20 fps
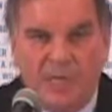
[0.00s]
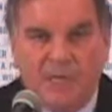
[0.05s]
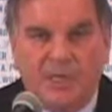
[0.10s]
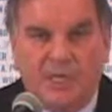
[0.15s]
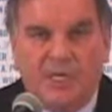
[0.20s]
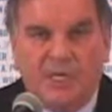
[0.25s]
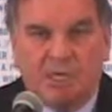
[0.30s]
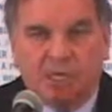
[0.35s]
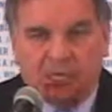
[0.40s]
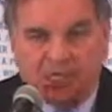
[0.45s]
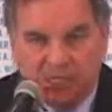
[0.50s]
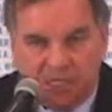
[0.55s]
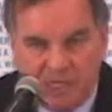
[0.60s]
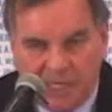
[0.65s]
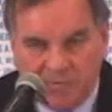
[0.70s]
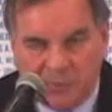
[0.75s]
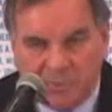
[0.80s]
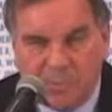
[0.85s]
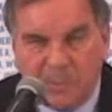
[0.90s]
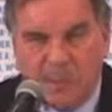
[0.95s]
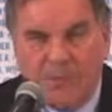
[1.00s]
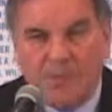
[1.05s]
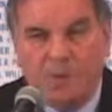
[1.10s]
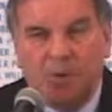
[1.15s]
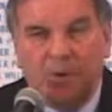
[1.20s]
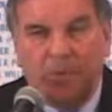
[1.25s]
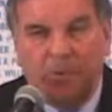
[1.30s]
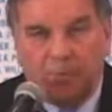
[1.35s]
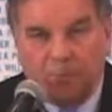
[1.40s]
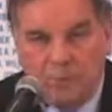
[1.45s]
the assessment
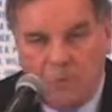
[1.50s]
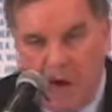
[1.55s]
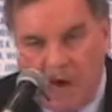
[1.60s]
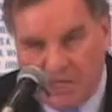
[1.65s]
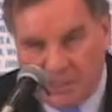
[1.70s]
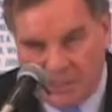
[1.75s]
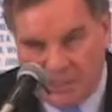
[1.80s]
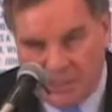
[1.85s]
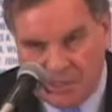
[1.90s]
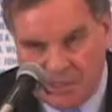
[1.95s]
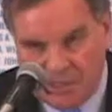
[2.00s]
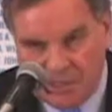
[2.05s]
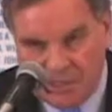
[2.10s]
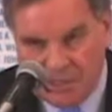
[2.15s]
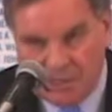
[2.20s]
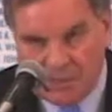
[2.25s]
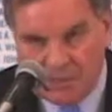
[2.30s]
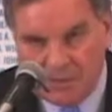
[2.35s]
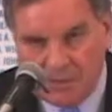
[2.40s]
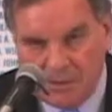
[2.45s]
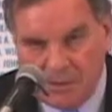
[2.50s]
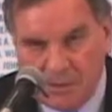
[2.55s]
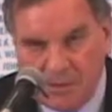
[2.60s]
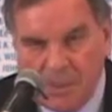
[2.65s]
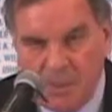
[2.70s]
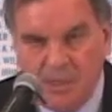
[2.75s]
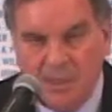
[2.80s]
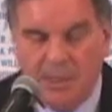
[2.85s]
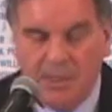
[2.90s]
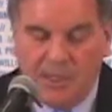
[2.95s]
process.
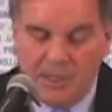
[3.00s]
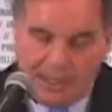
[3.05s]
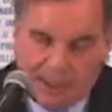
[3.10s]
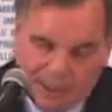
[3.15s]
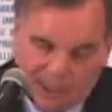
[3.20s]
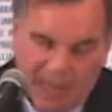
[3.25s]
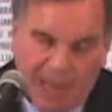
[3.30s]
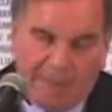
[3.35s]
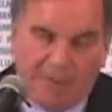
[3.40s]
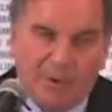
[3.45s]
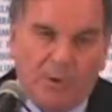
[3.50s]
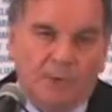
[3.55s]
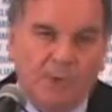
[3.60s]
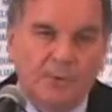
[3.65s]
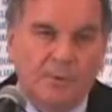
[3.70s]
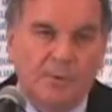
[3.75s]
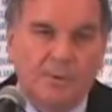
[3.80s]
An example,